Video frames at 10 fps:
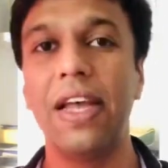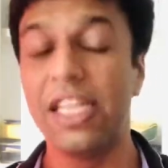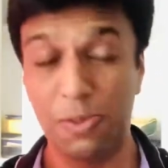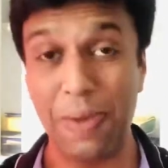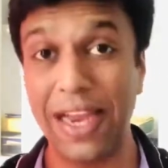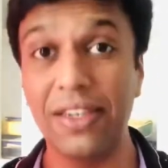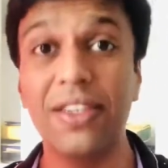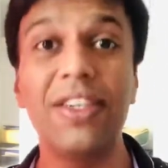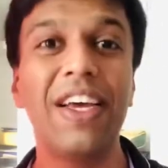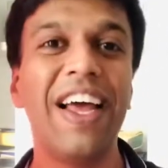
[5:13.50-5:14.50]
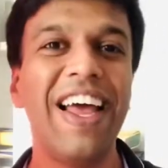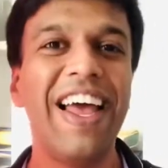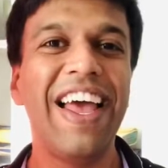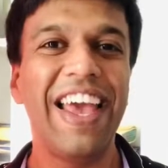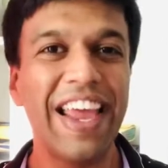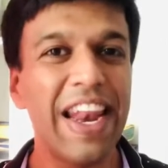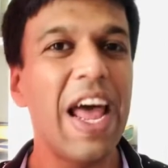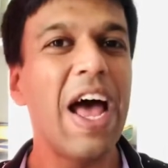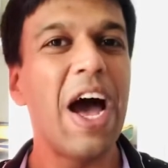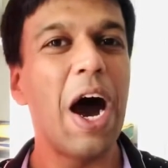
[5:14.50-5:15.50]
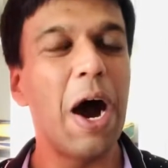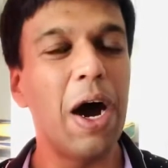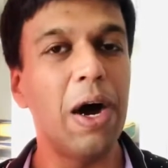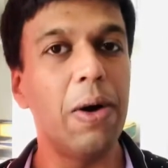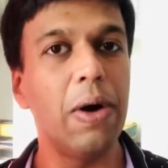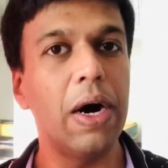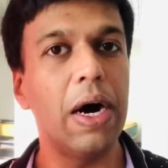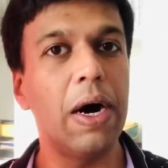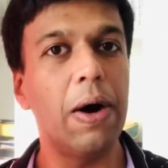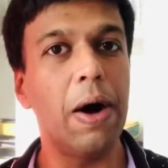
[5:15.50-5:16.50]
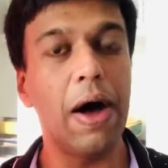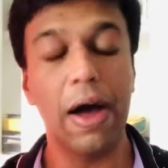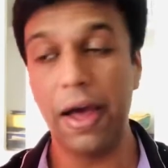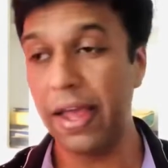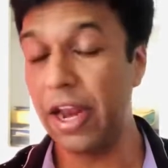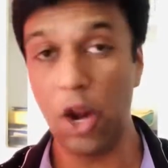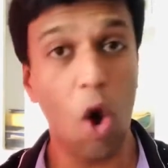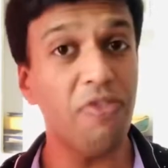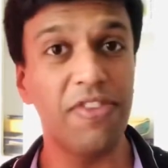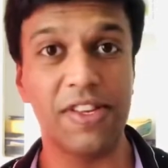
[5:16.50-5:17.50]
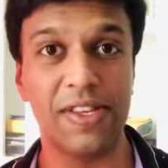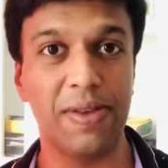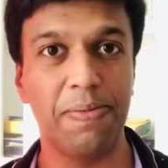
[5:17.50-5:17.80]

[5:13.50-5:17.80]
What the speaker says: spent in an office,